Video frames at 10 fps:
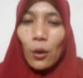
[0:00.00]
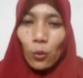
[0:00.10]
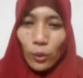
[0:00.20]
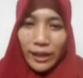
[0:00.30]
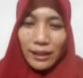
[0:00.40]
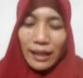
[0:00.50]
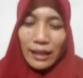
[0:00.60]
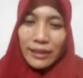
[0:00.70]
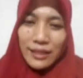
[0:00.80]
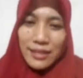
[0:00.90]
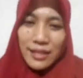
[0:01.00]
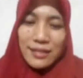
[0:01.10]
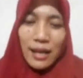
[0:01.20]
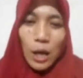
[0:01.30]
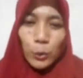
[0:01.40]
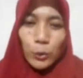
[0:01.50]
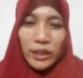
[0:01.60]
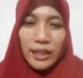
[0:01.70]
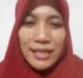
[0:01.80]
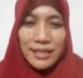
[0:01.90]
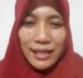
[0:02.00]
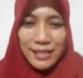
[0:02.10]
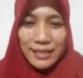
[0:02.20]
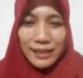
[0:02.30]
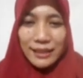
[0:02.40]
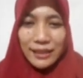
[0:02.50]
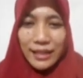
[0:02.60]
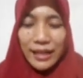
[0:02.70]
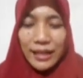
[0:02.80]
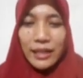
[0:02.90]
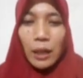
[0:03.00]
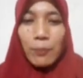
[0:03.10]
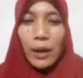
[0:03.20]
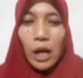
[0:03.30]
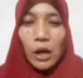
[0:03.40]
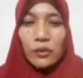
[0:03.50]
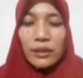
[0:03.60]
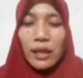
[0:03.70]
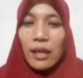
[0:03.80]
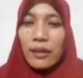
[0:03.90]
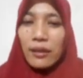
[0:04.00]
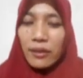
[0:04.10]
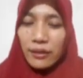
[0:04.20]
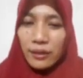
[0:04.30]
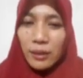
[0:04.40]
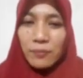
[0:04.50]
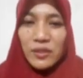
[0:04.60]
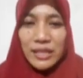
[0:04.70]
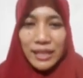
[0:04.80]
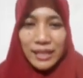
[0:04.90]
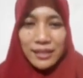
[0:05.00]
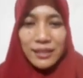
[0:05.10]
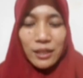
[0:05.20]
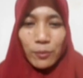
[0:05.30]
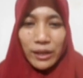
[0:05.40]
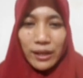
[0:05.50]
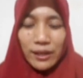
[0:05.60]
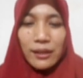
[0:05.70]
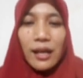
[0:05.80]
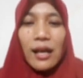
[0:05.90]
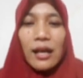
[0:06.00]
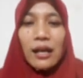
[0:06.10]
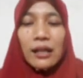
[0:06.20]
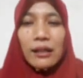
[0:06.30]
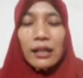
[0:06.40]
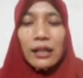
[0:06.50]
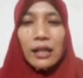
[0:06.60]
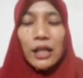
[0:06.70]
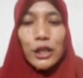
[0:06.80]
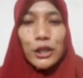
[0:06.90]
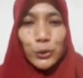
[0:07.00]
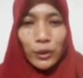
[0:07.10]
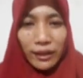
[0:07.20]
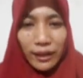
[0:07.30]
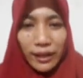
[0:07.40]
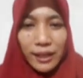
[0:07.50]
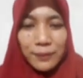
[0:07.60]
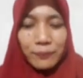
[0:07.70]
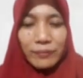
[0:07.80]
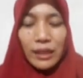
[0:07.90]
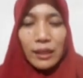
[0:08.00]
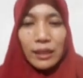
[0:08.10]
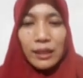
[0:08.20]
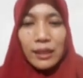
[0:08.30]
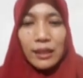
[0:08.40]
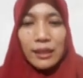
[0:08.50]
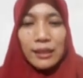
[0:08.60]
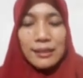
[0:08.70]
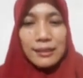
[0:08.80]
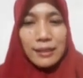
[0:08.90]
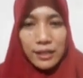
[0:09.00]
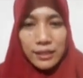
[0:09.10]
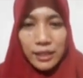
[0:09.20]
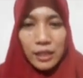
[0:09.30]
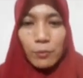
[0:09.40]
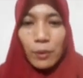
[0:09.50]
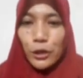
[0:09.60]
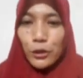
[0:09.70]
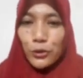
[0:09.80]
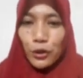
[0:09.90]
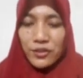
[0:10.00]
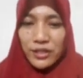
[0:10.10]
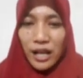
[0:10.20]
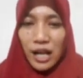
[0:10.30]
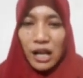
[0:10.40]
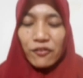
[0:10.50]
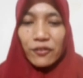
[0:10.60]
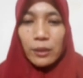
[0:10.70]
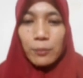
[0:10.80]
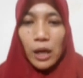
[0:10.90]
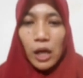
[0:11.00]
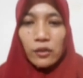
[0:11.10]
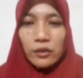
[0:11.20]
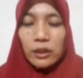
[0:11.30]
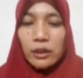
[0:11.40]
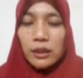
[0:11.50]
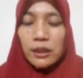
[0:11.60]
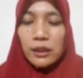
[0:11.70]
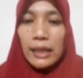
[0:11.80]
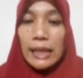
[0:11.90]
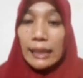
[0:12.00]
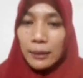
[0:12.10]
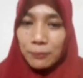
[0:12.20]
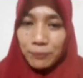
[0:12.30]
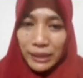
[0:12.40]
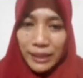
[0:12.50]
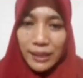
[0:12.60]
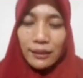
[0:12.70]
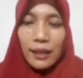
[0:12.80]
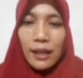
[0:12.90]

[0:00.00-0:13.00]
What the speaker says: Well, this is our discussion today about the terms in debate. You can study by yourself about the complete